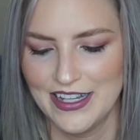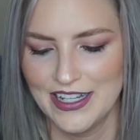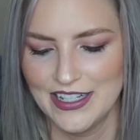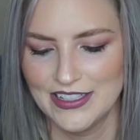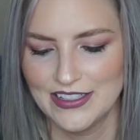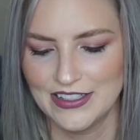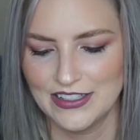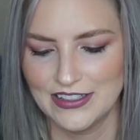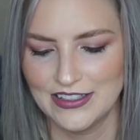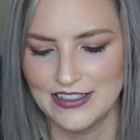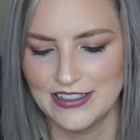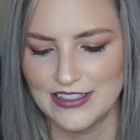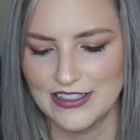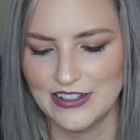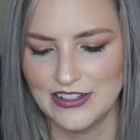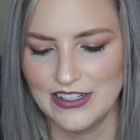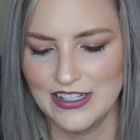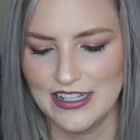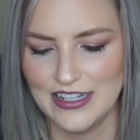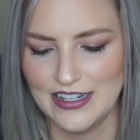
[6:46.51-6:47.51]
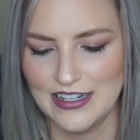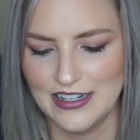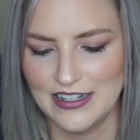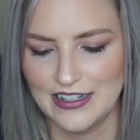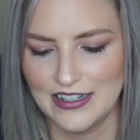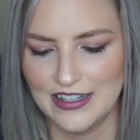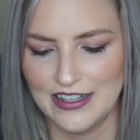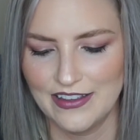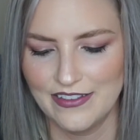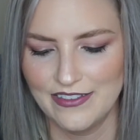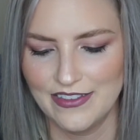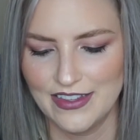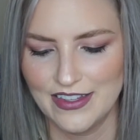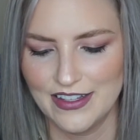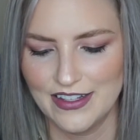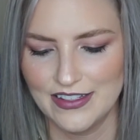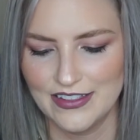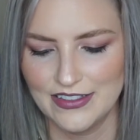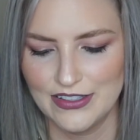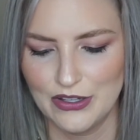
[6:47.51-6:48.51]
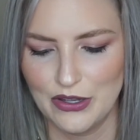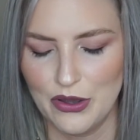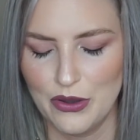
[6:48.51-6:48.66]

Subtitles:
So let's go ahead and give this.